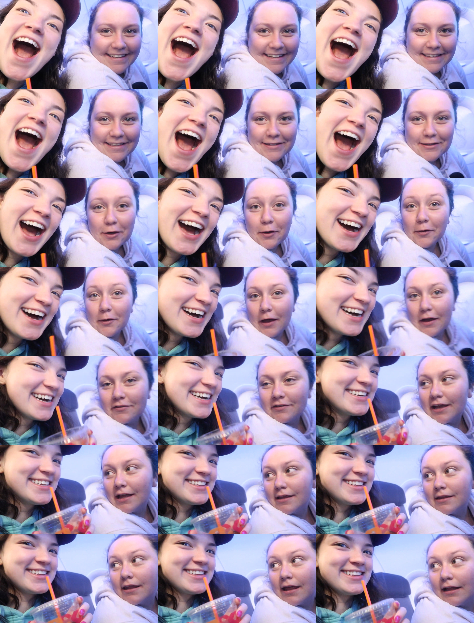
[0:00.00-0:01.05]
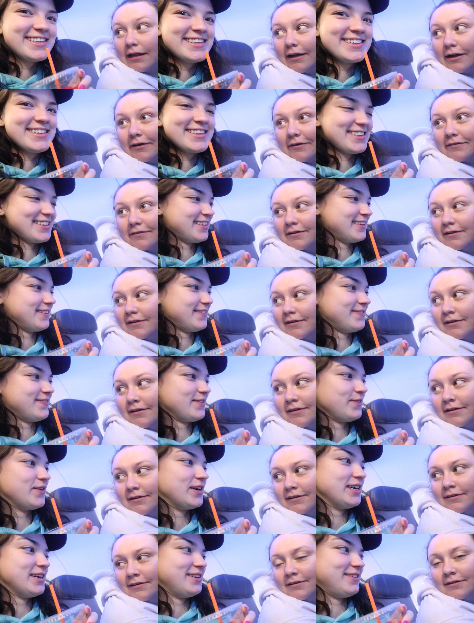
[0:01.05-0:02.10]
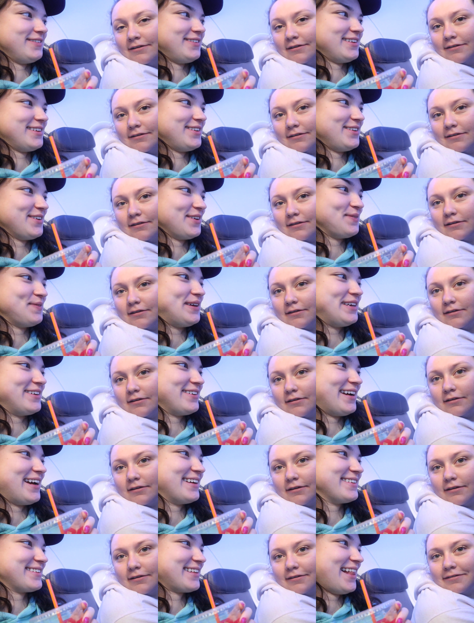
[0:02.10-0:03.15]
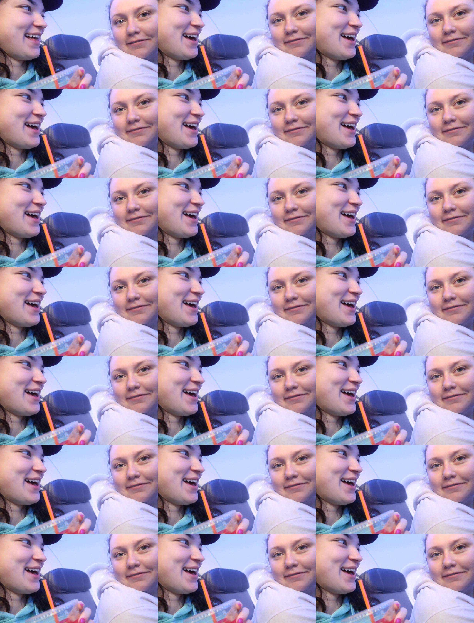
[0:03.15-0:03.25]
Speaker 1: it. do you have to edit that out. What, because you said you're going to make your ass